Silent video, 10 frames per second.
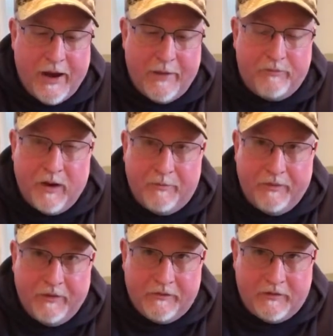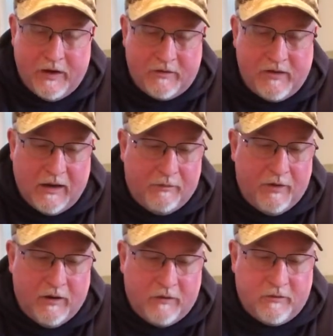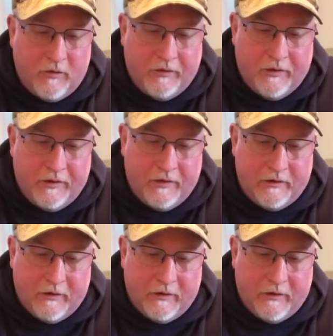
wrapped up in this duct tape here so that it,